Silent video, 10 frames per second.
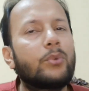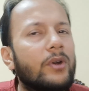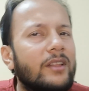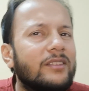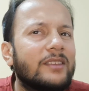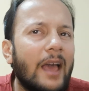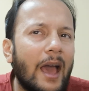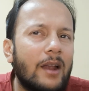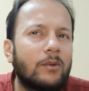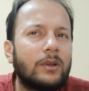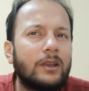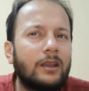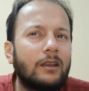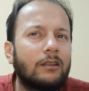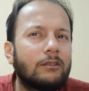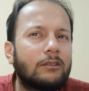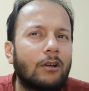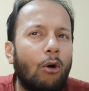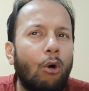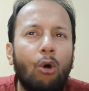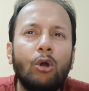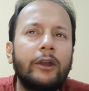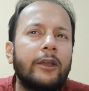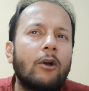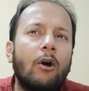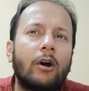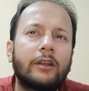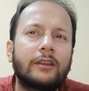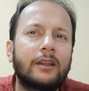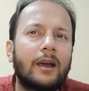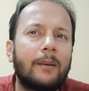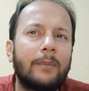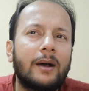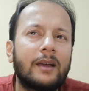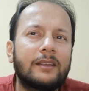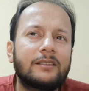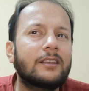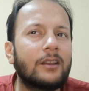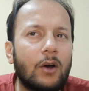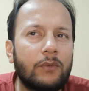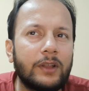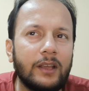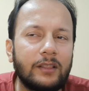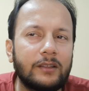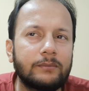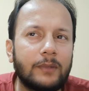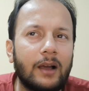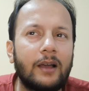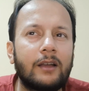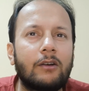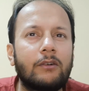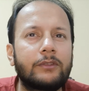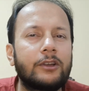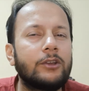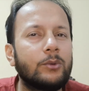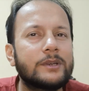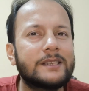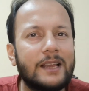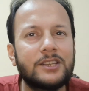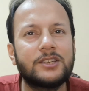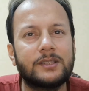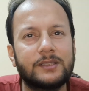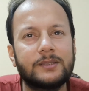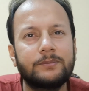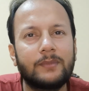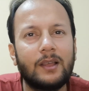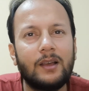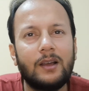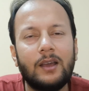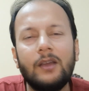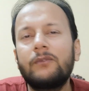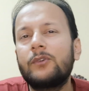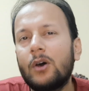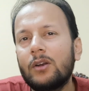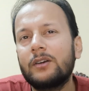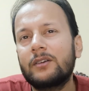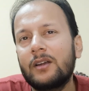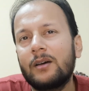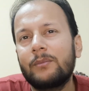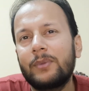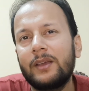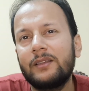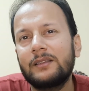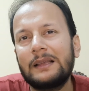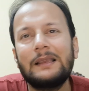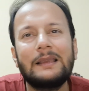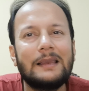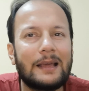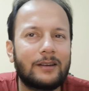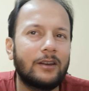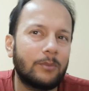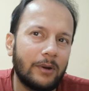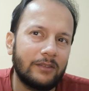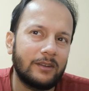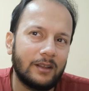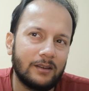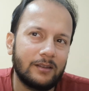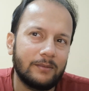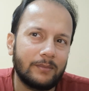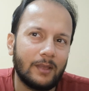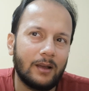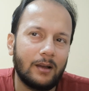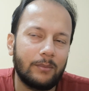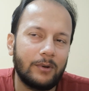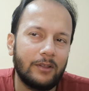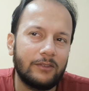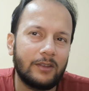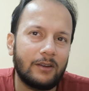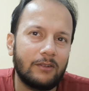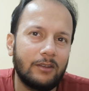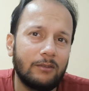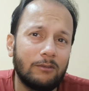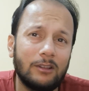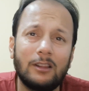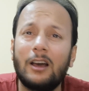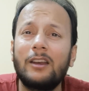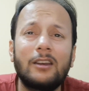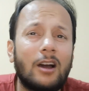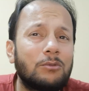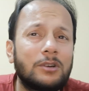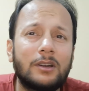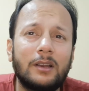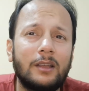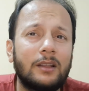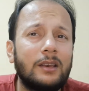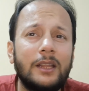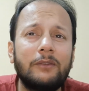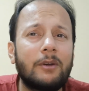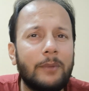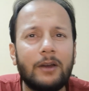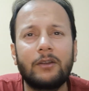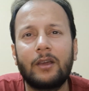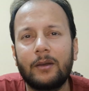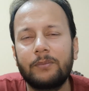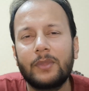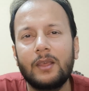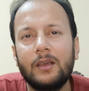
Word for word: Prince Harry is holding on uh, by skin of teeth ahead of the US elections. If Donald Trump is elected president, uh, Prince Harry will undoubtedly leave America.